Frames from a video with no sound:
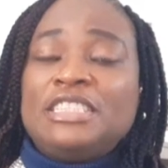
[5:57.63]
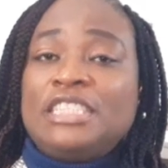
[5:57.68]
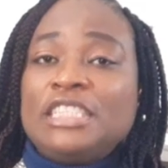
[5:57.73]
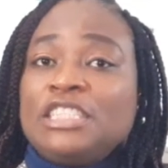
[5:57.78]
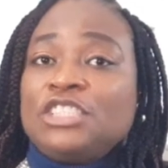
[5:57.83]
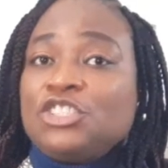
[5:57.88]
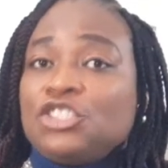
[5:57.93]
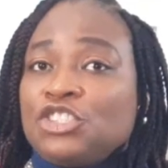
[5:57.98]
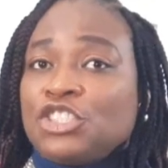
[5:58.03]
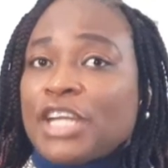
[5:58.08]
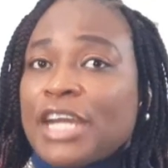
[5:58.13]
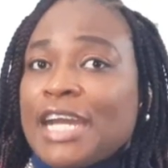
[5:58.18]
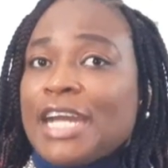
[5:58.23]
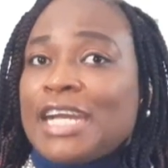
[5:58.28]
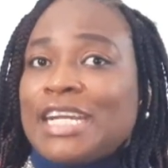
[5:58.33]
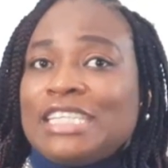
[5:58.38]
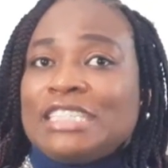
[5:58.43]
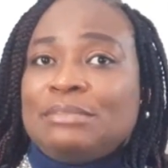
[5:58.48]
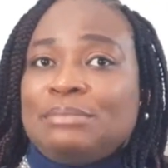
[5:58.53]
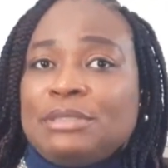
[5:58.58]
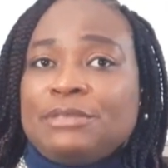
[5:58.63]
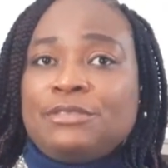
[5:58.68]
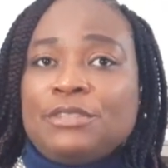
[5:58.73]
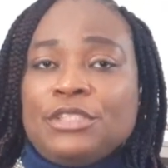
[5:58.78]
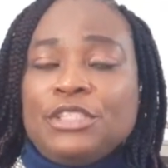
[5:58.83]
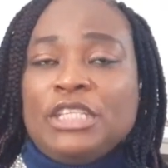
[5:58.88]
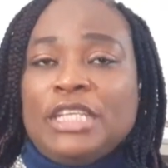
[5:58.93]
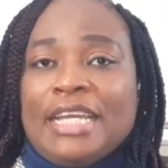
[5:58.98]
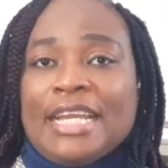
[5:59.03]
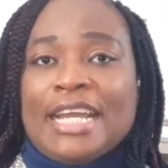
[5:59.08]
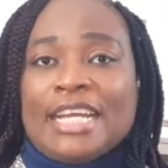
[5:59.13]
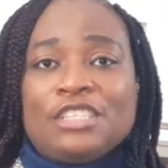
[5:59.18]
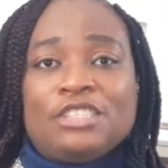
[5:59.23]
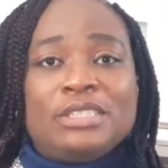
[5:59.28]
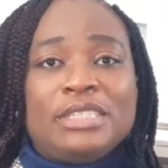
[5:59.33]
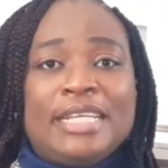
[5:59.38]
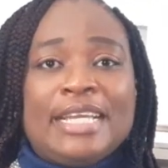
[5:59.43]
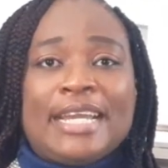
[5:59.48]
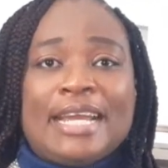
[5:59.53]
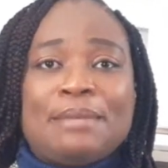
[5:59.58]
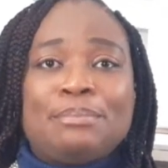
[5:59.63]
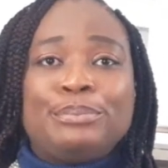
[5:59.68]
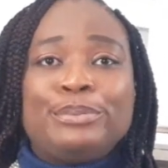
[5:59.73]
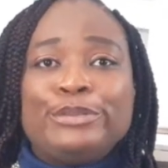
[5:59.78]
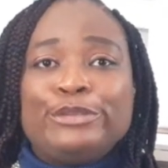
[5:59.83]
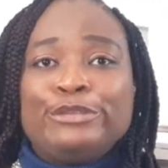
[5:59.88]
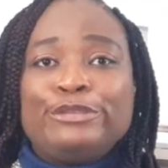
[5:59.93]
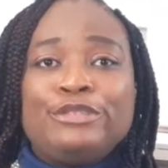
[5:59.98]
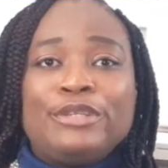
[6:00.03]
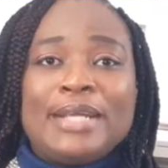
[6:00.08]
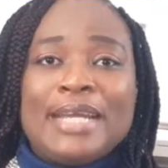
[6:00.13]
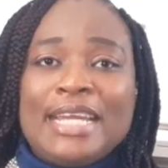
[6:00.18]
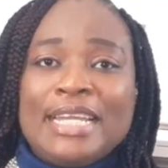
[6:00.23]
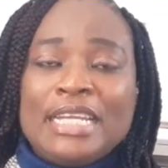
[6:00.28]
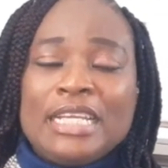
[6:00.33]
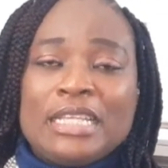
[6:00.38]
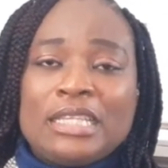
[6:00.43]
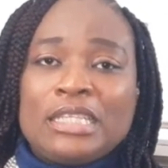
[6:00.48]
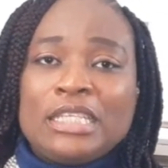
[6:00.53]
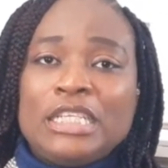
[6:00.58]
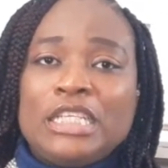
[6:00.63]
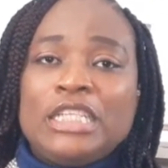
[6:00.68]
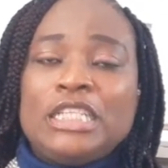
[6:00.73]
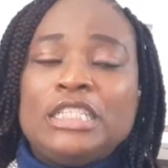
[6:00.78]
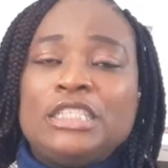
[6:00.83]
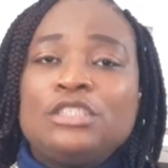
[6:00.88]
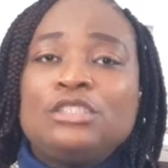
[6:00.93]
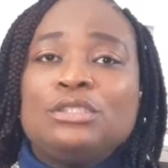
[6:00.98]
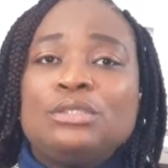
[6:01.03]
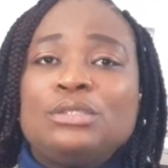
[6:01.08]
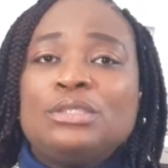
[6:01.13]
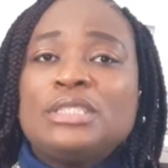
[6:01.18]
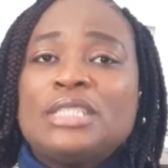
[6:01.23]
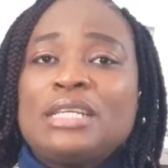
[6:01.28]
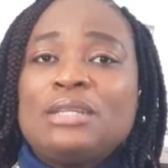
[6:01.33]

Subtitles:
discharge before you can actually get approved for anything. So those are